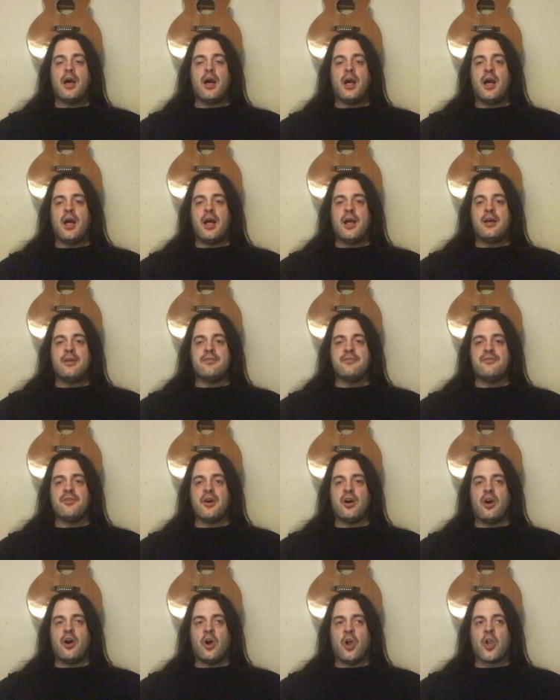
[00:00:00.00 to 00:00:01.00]
of
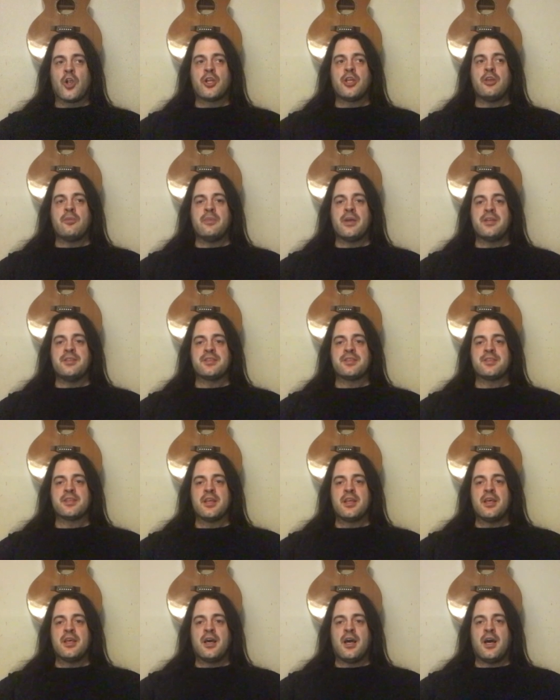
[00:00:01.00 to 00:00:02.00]
arguments
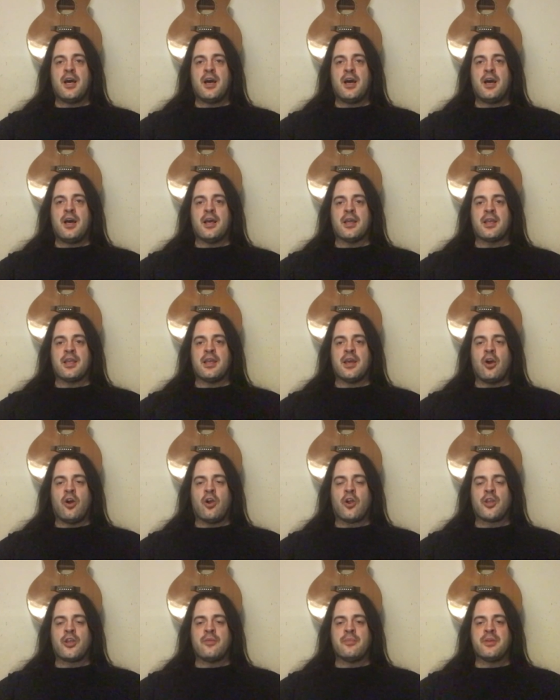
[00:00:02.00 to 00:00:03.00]
uh,
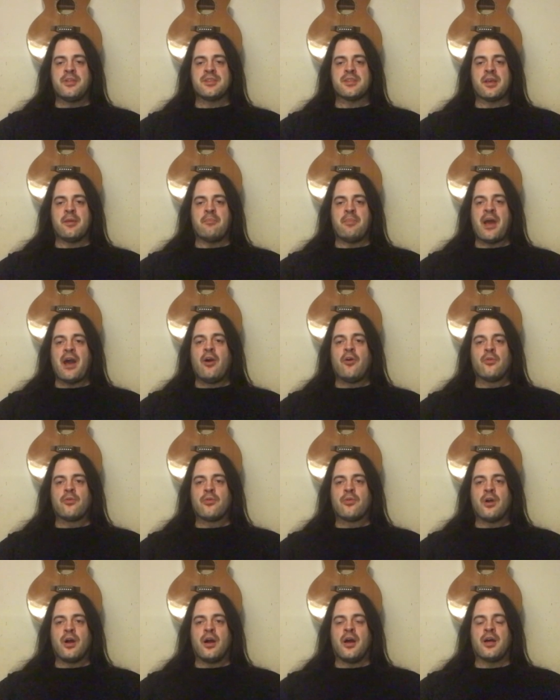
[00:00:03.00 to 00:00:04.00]
arguments about
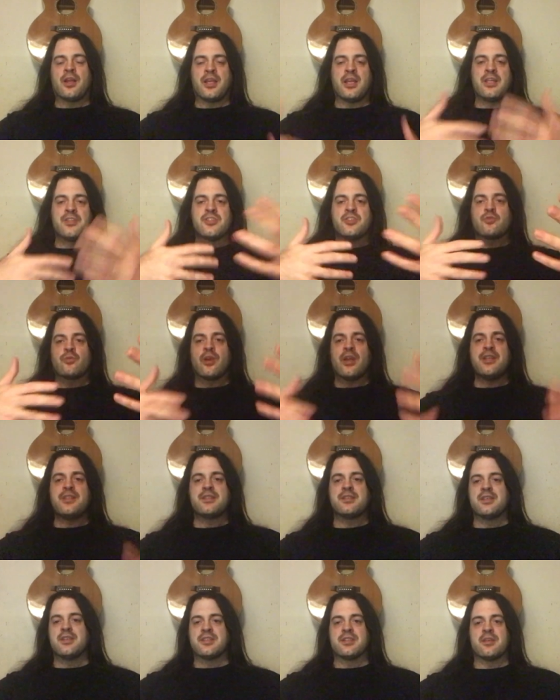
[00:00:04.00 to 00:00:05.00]
uh, against
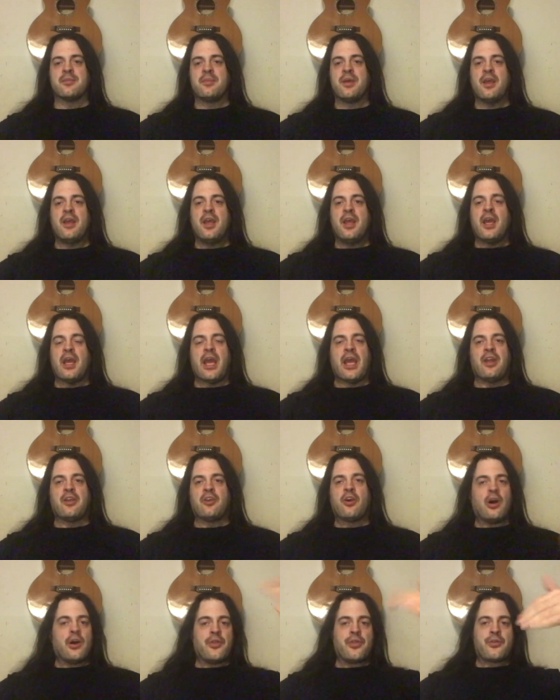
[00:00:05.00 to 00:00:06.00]
racism and
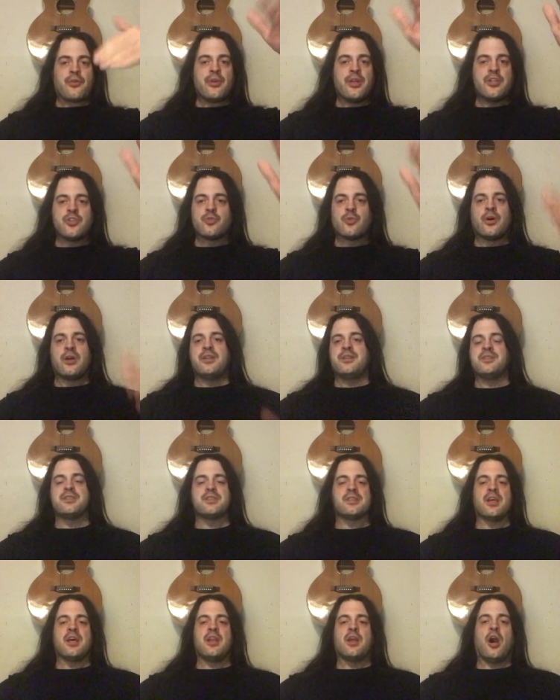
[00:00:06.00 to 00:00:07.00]
gone through each one and
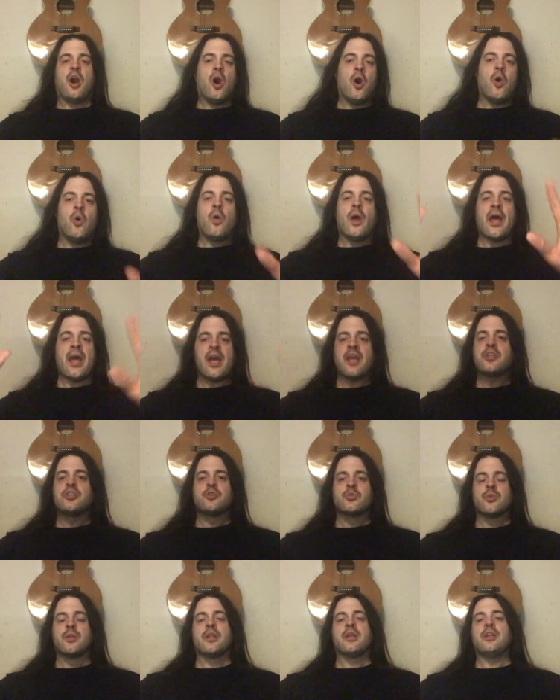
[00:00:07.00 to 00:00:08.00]
said, "Oh,
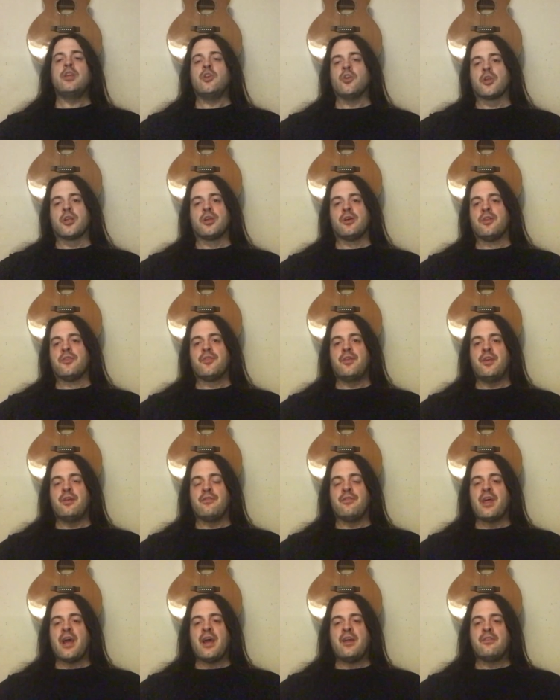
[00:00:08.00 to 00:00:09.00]
actually, you're guilty
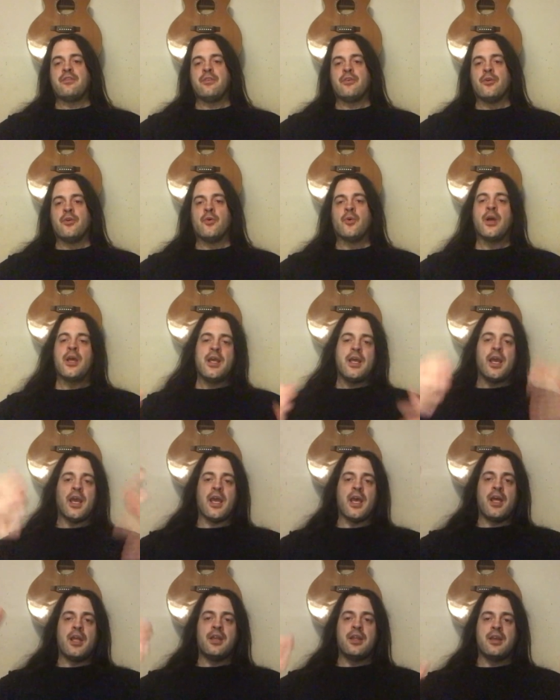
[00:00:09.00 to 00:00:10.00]
of that too."
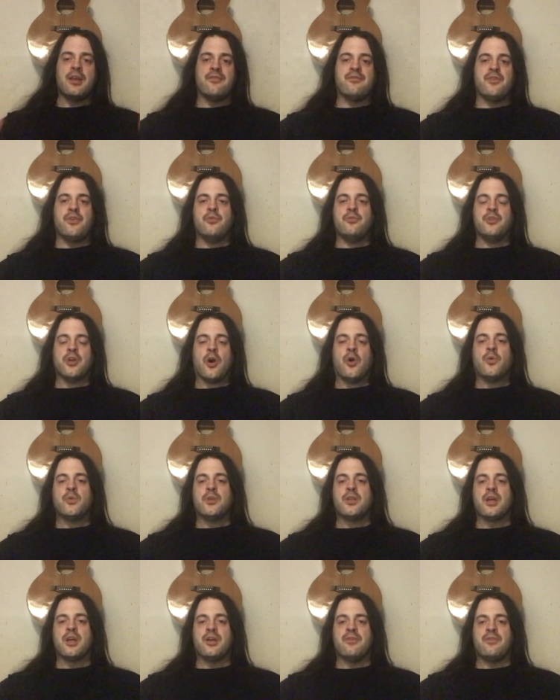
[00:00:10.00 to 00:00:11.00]
And if you
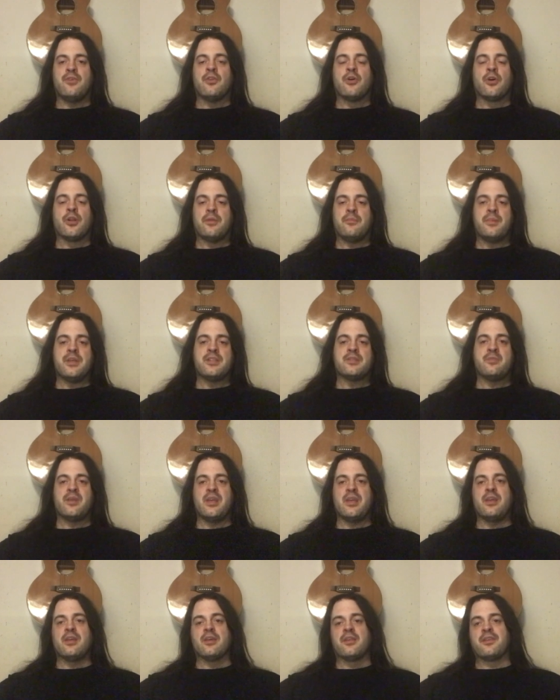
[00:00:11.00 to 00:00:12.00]
don't, if you don't admit to
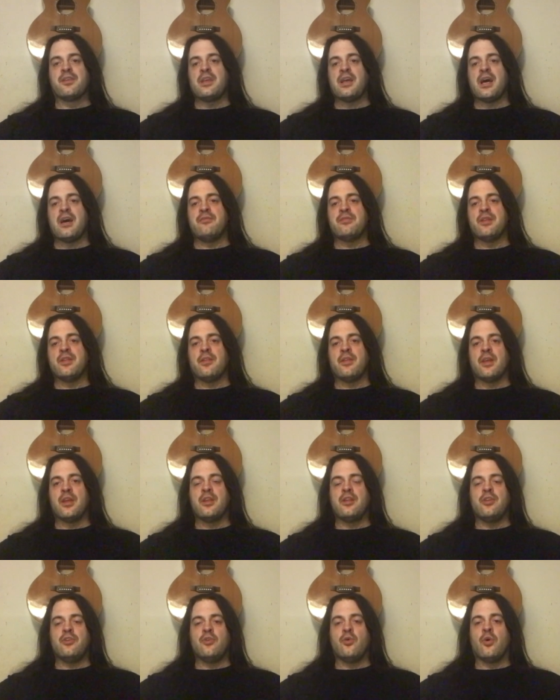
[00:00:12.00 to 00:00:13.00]
being guilty of it,
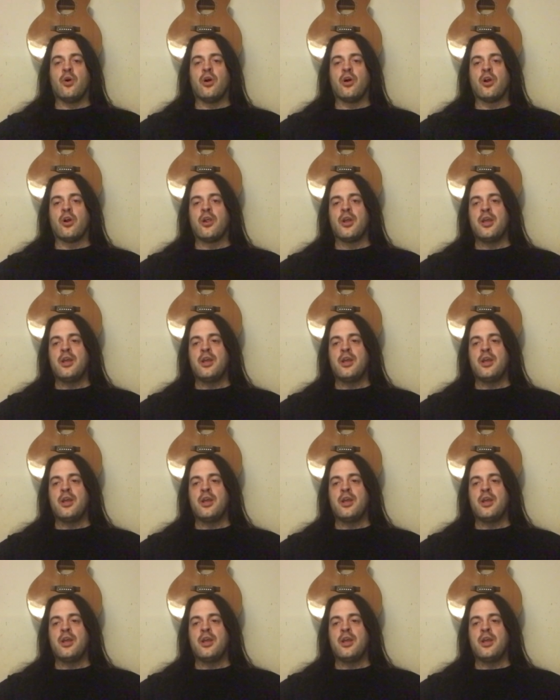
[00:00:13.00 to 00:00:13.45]
then you are